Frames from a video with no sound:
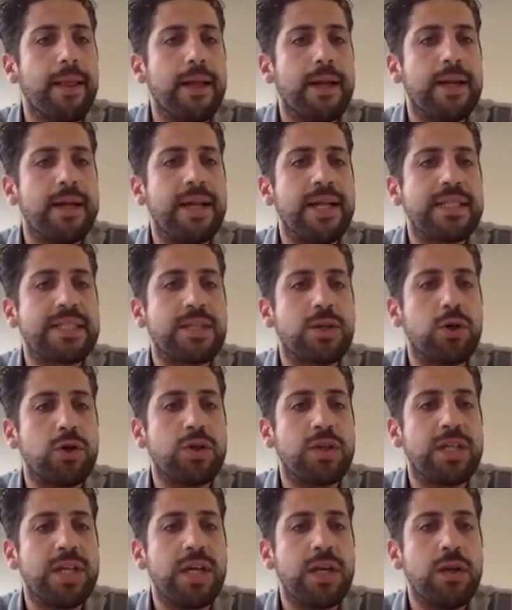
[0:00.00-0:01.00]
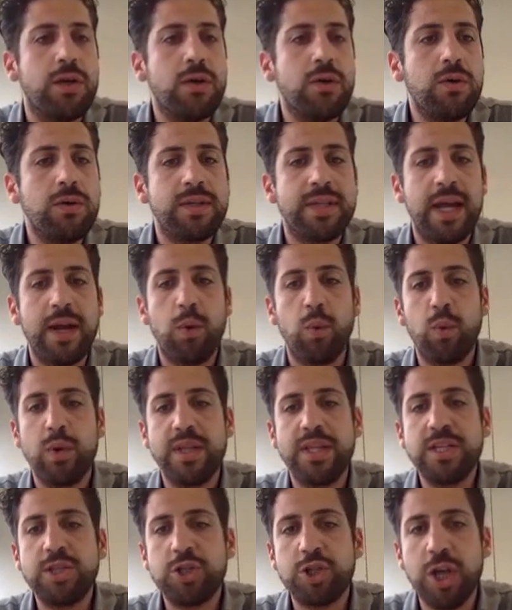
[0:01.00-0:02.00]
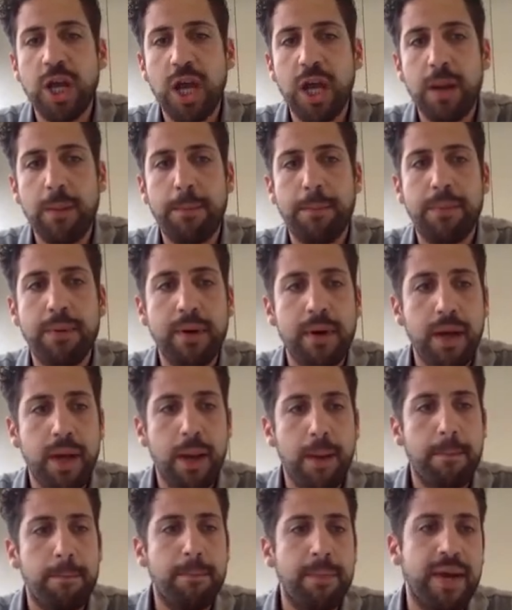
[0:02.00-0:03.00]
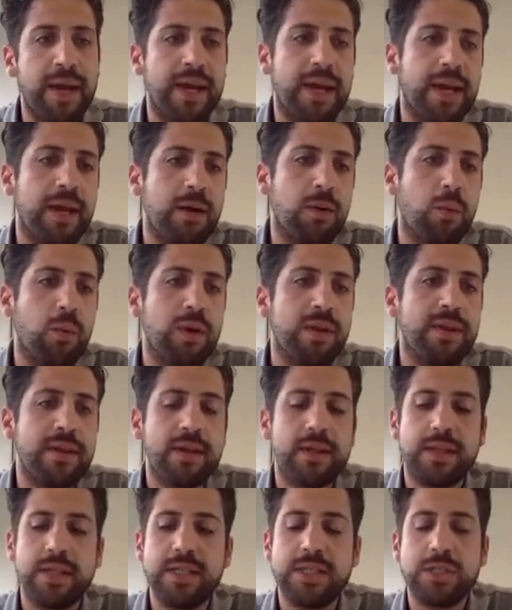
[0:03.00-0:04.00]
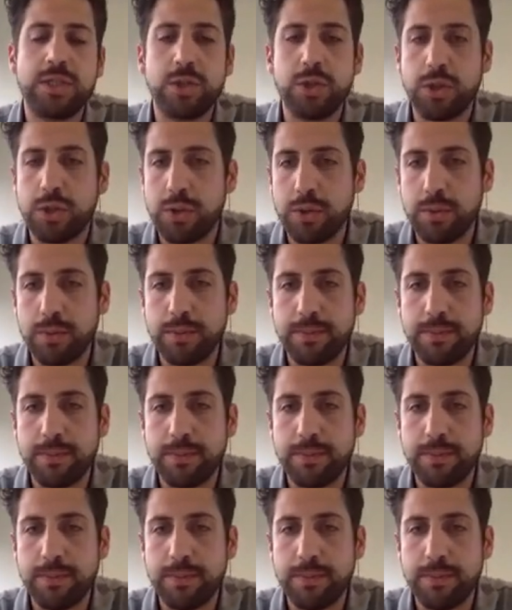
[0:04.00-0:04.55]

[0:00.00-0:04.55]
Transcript: Let's continue then with the shape, making with the tissue 2.